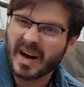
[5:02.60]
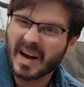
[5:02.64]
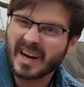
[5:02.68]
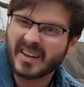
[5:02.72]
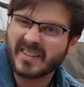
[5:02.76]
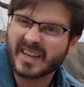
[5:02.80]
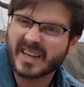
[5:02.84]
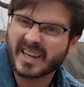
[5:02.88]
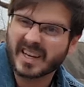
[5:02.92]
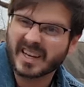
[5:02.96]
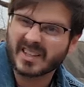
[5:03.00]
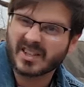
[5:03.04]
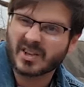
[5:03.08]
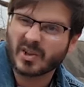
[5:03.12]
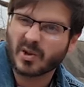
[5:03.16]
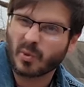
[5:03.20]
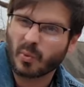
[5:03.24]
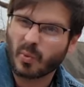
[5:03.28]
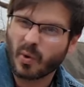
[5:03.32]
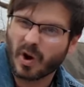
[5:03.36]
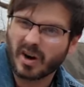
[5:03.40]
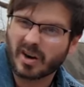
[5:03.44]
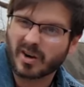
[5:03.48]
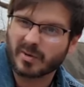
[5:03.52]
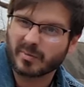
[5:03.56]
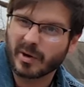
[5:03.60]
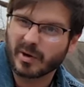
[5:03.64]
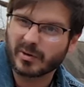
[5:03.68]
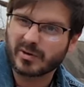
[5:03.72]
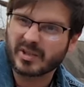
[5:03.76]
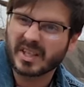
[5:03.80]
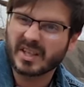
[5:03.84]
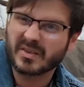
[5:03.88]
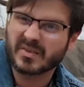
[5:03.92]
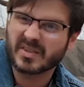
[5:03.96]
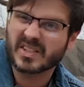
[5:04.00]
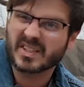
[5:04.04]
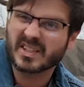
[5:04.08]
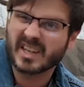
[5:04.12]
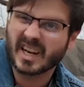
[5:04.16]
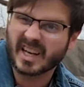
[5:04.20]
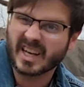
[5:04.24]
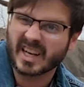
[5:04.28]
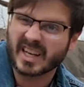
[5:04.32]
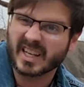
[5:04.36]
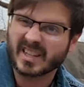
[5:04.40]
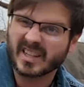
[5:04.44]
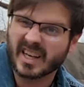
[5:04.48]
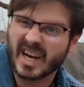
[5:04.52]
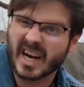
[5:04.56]
mad they got to the water motif
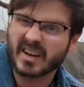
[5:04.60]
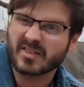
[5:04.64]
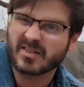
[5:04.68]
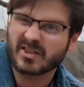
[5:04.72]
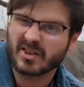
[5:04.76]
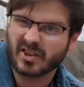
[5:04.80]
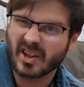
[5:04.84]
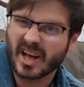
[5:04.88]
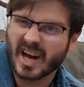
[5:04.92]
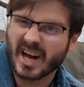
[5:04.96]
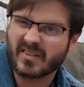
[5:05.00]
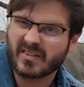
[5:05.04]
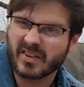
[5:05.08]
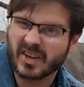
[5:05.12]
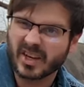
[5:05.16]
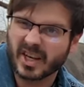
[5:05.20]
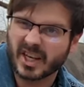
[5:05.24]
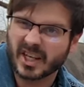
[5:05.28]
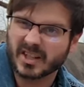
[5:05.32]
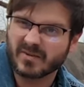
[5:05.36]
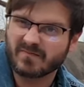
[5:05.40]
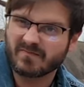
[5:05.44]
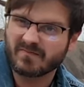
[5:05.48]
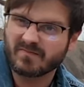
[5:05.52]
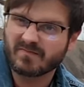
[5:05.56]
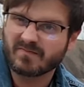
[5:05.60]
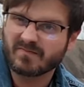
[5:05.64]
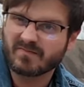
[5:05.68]
second after Latvia.